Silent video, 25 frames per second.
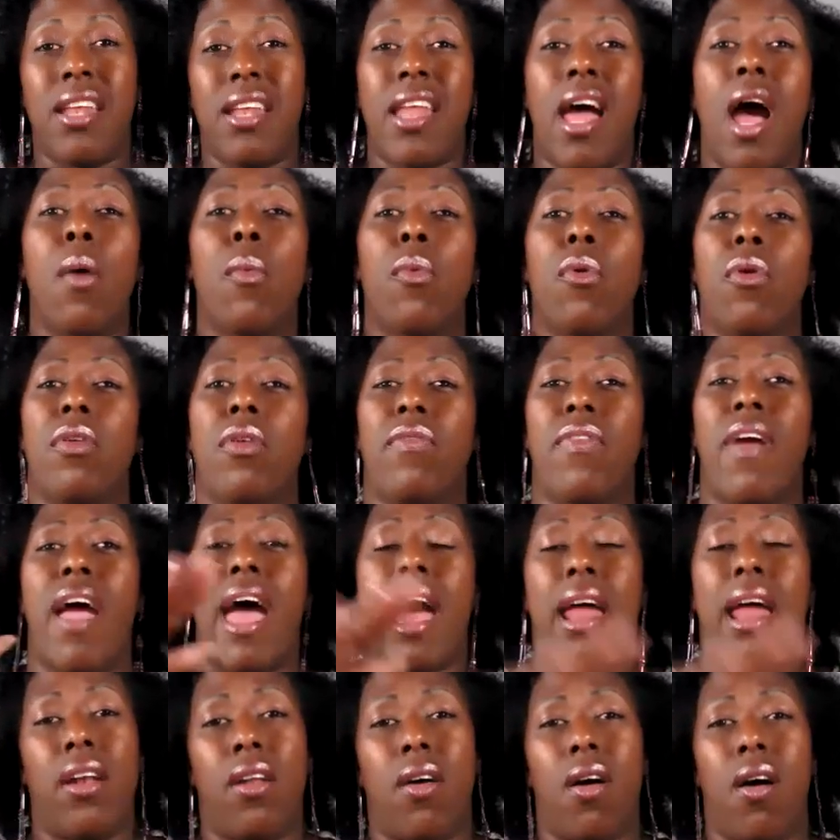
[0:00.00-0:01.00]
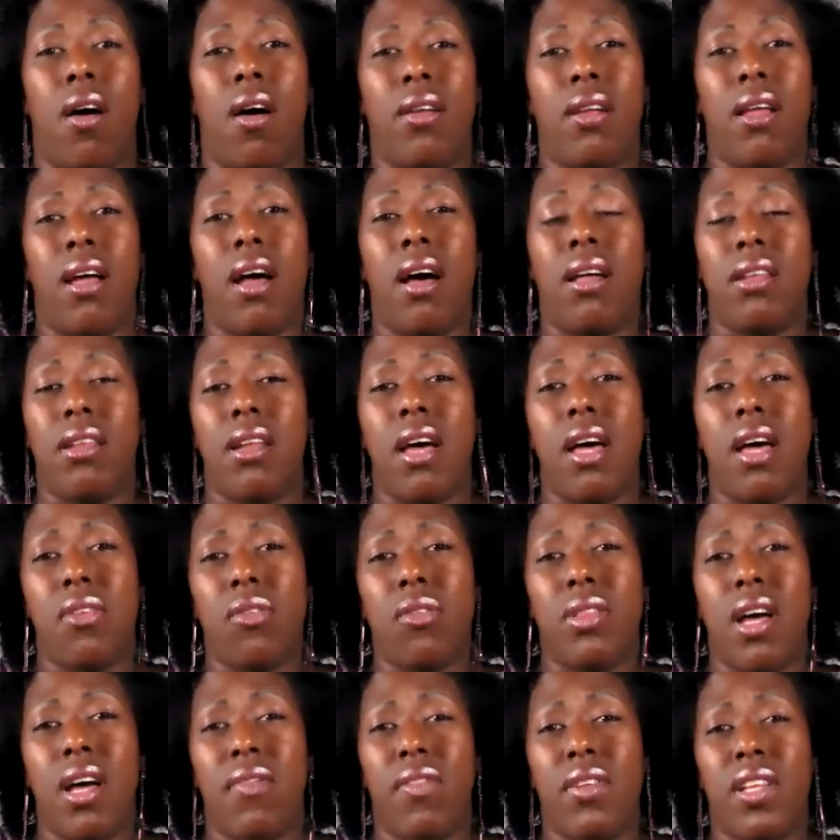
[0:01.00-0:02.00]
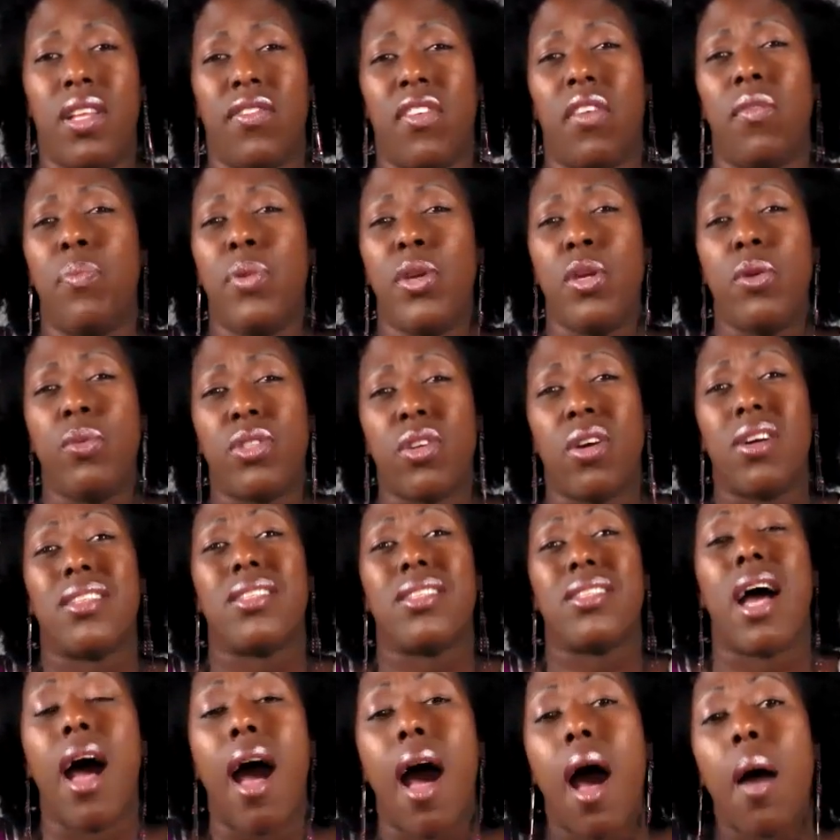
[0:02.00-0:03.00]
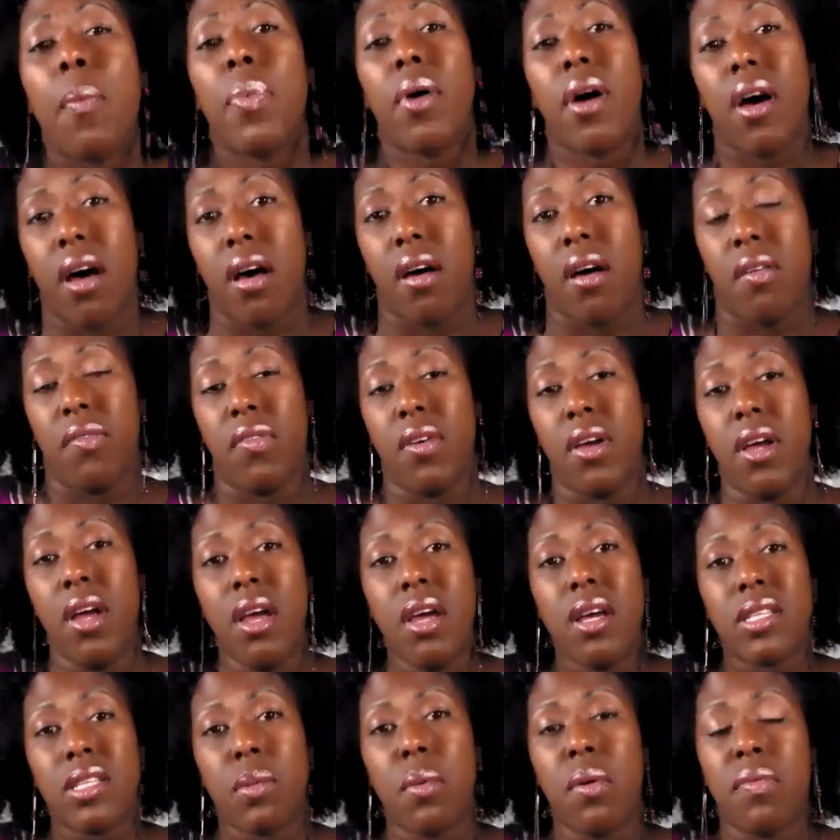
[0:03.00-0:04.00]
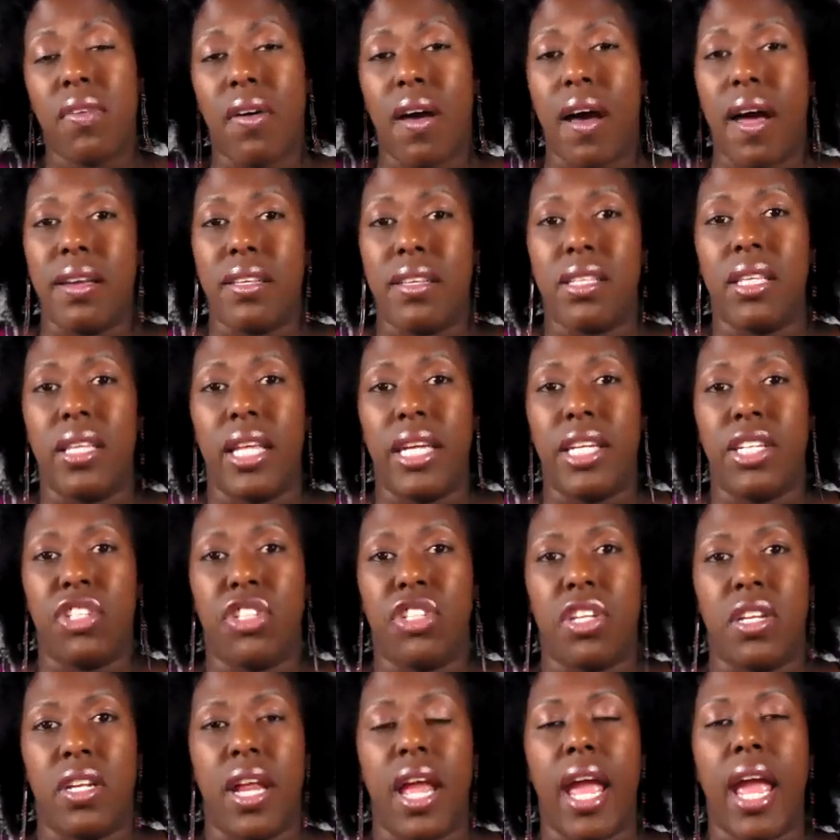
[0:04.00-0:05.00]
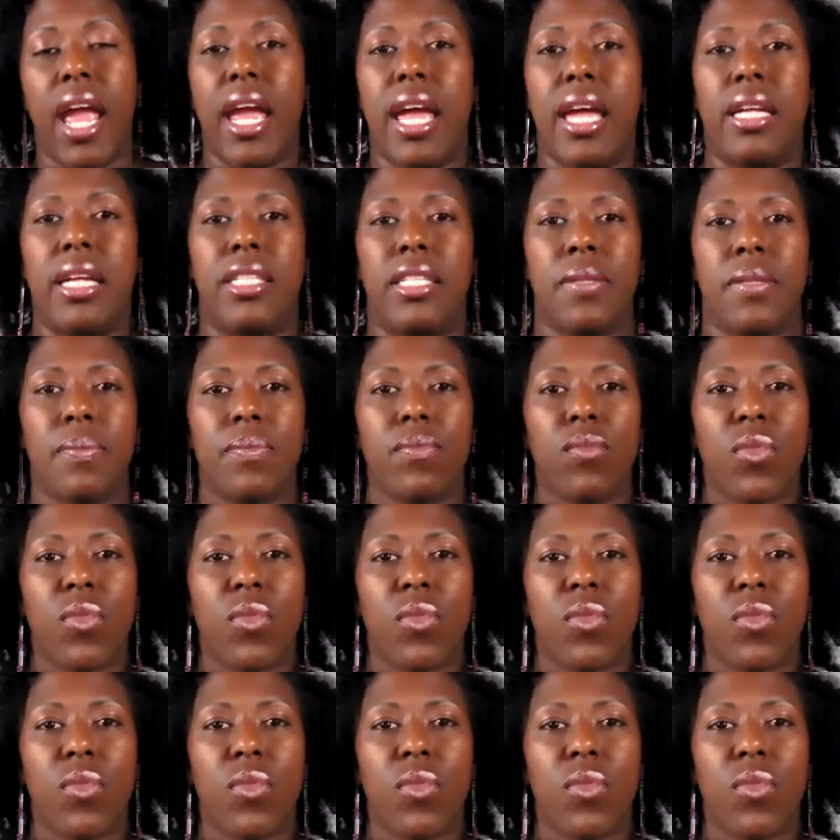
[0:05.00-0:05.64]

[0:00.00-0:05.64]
and now we've added on another level of abuse on top of some of the isolation. And